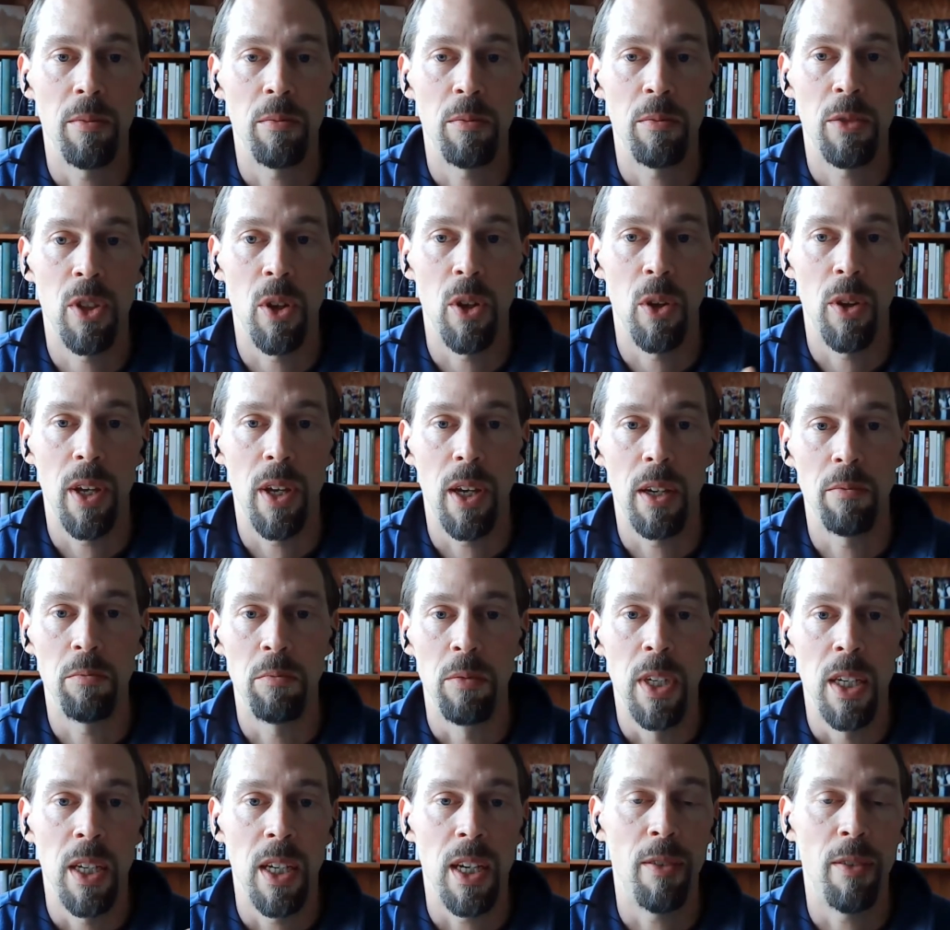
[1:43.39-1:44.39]
so that
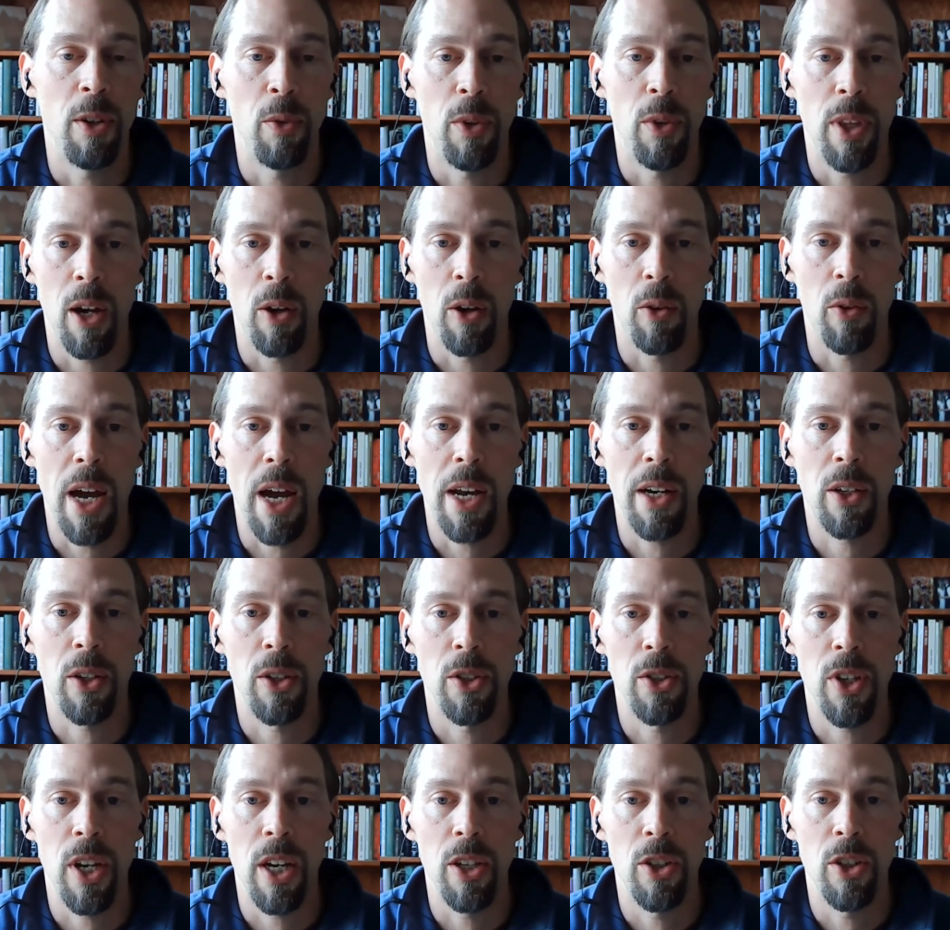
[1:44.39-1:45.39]
even without
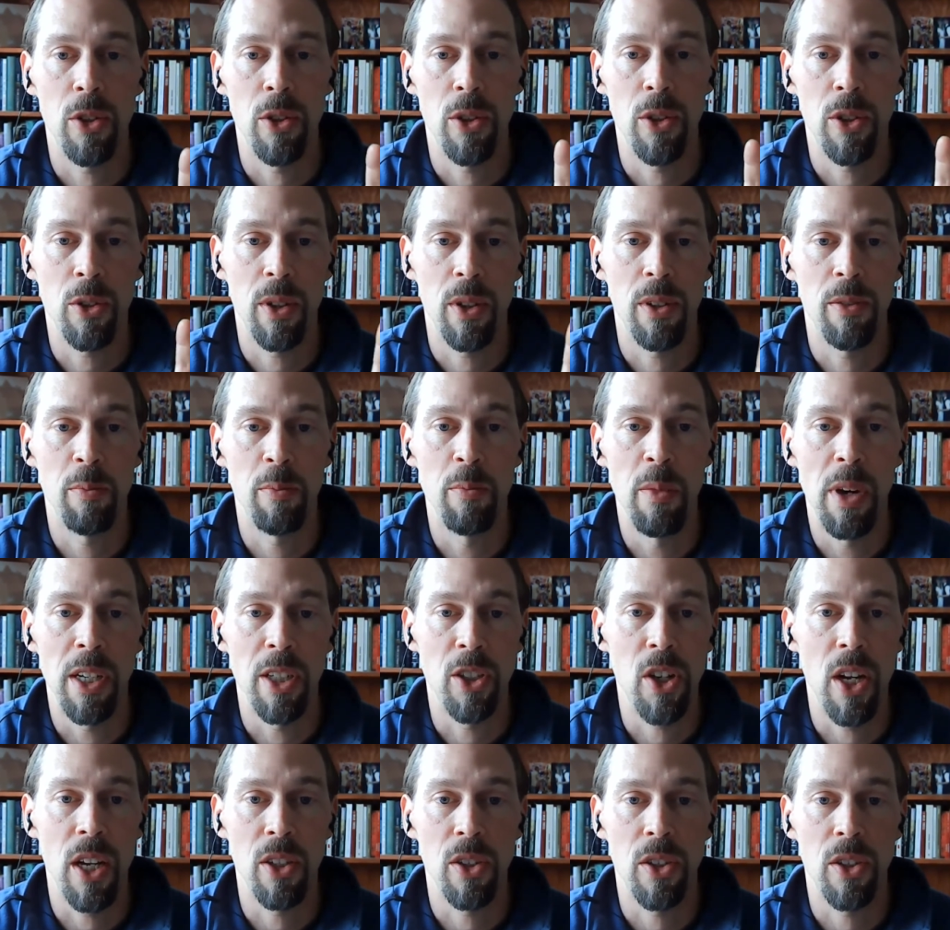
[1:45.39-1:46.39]
radical change, you sort of might
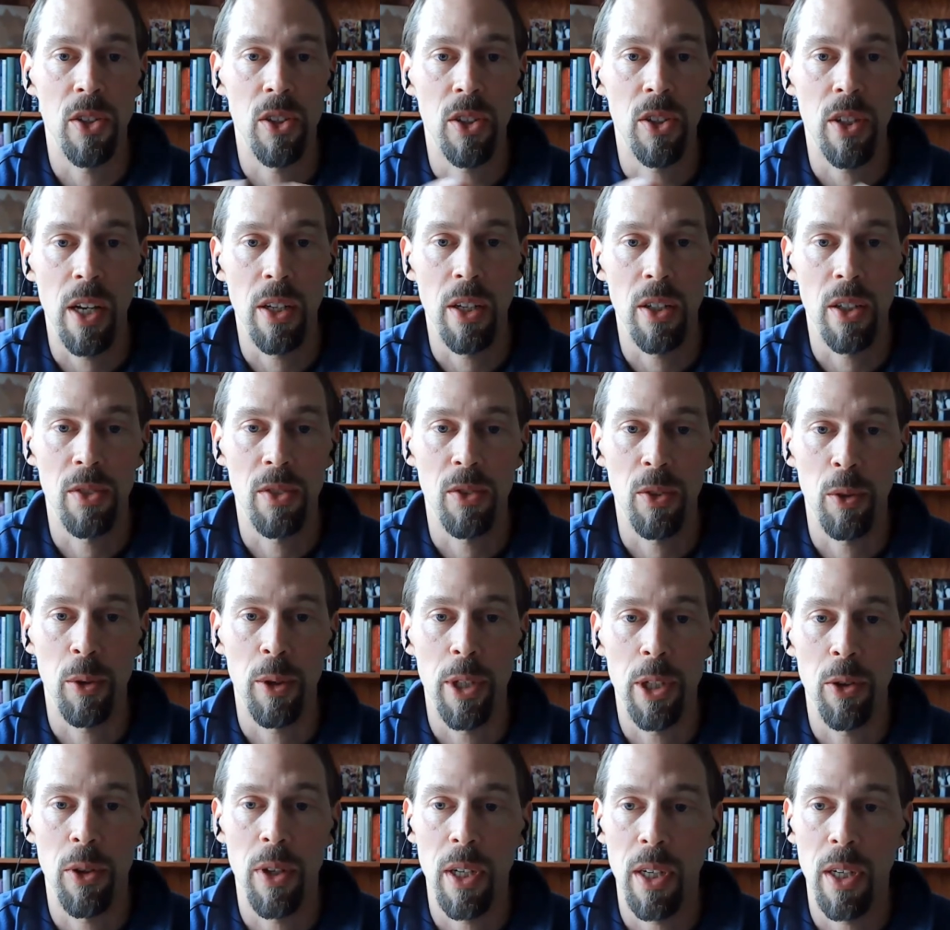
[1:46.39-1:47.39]
change the standards for
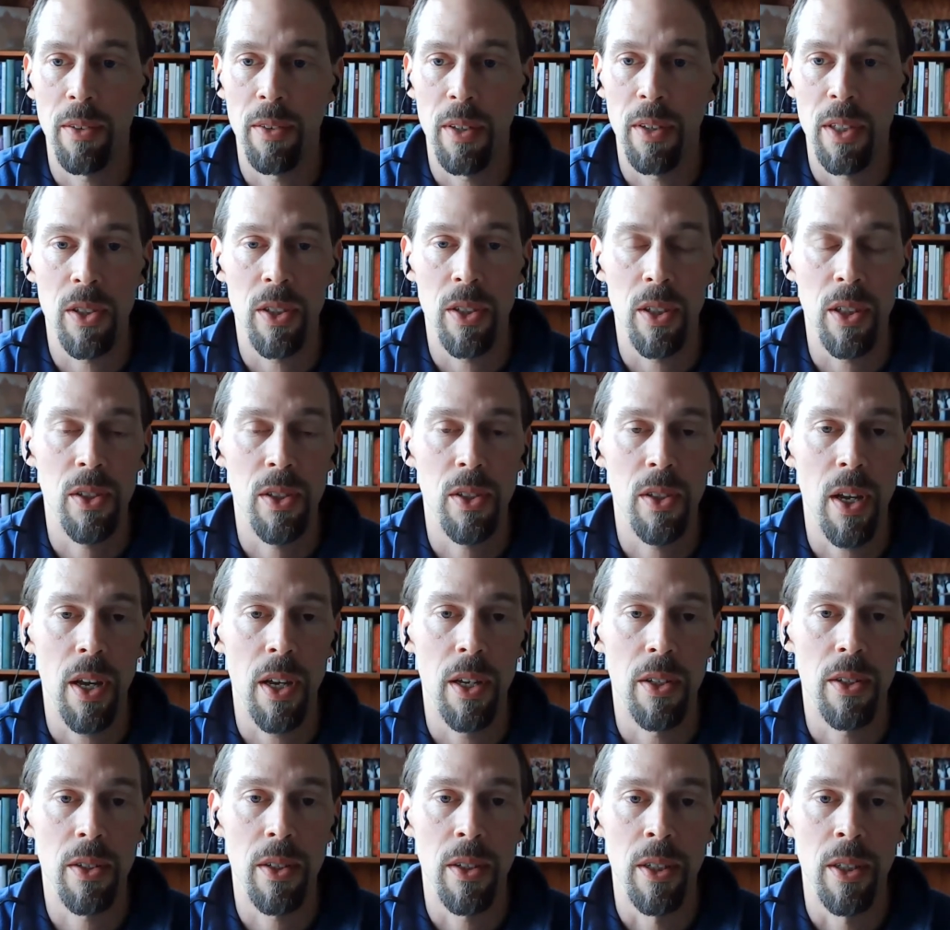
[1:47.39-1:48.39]
what you think of as
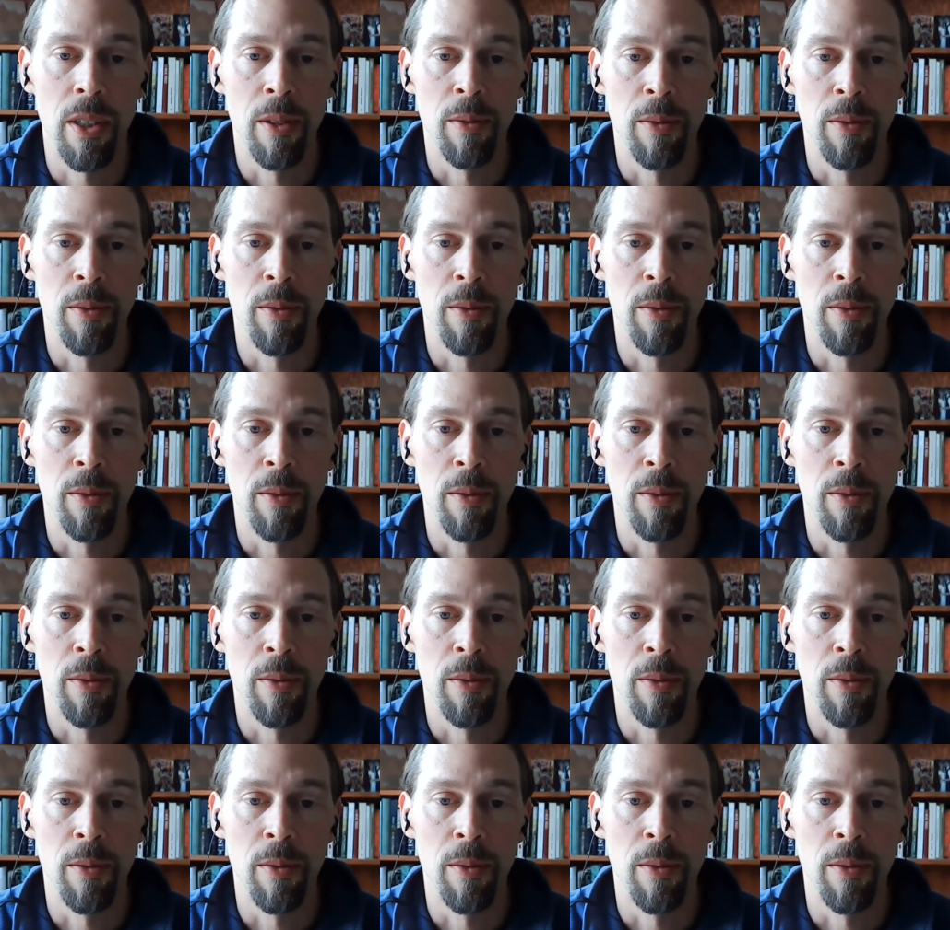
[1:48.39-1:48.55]
success.